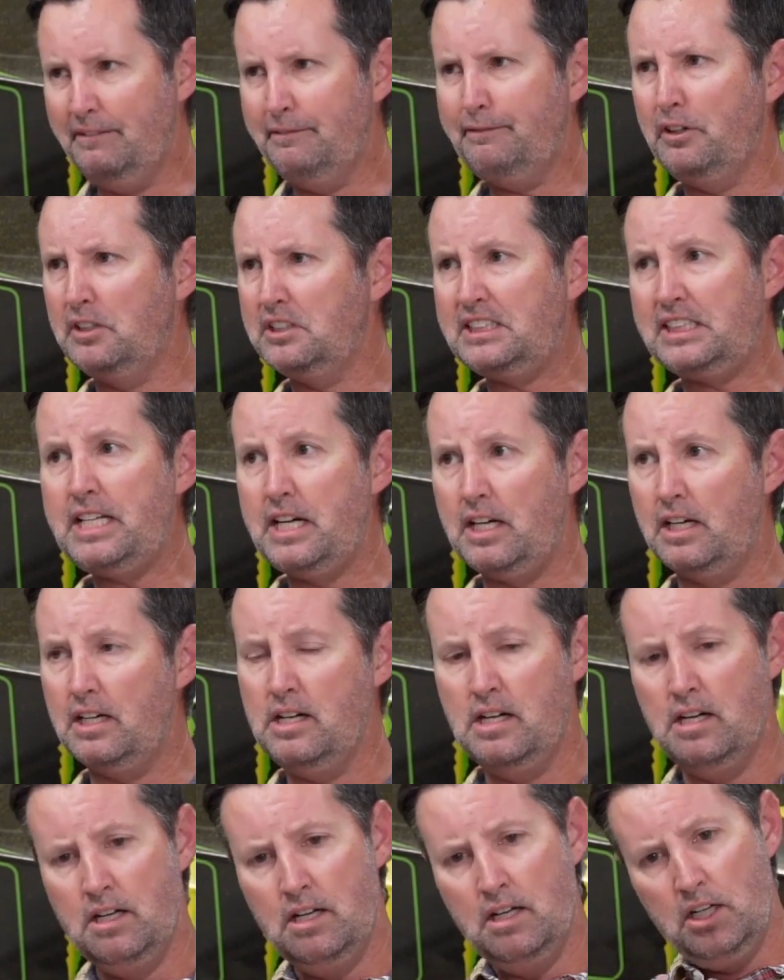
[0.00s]
in first gear,
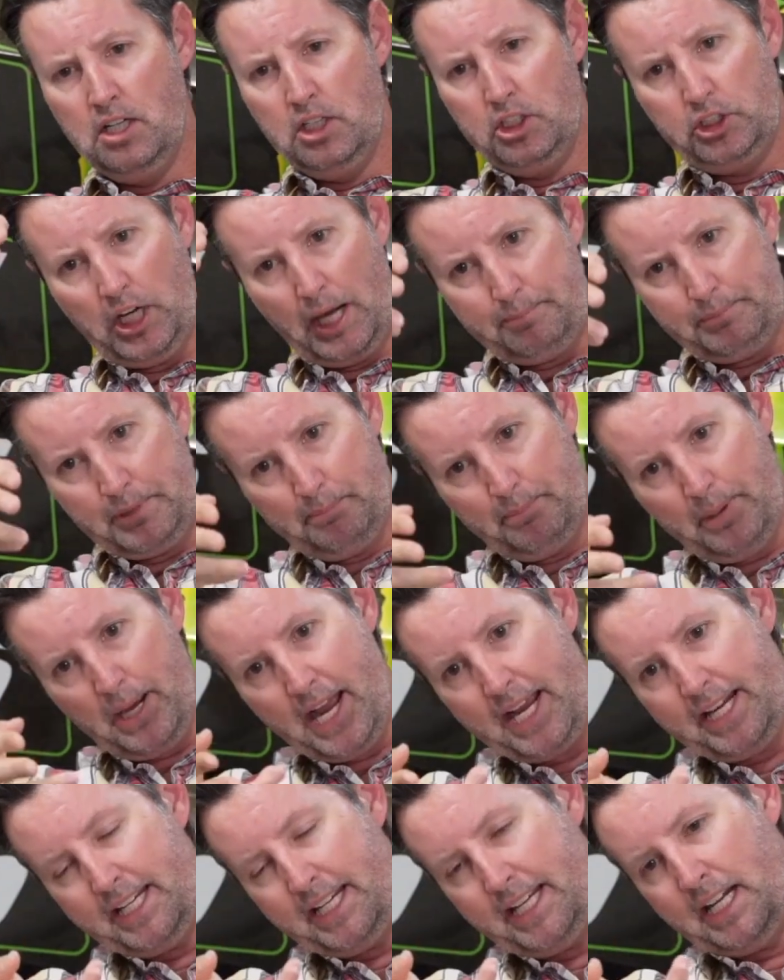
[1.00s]
drop the
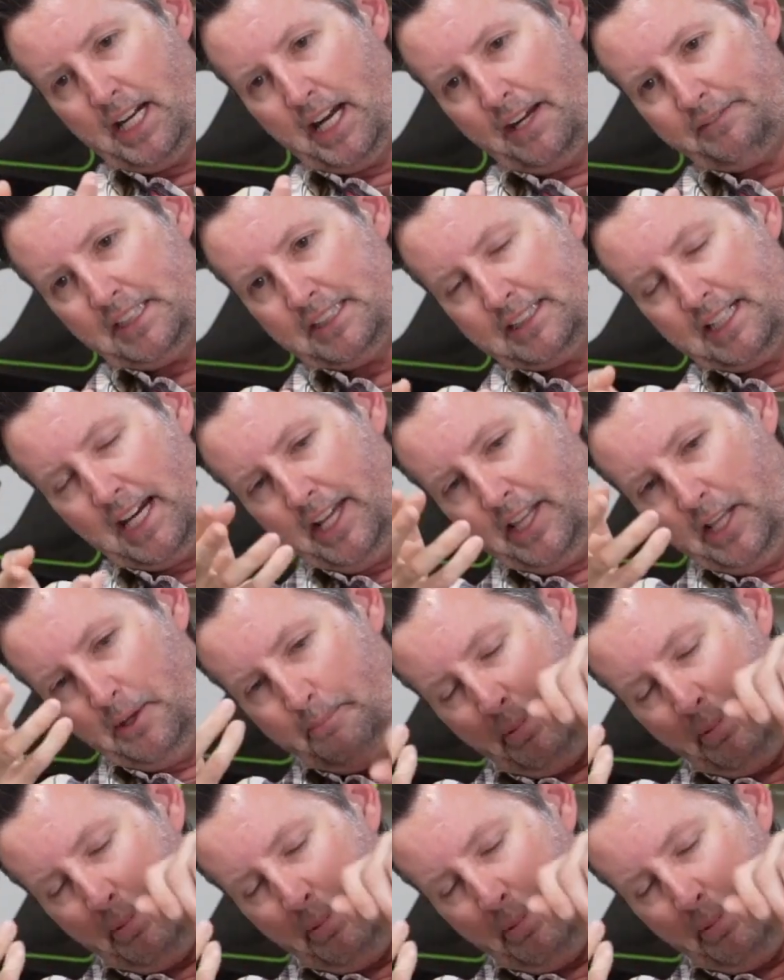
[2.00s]
bike, get off the side of the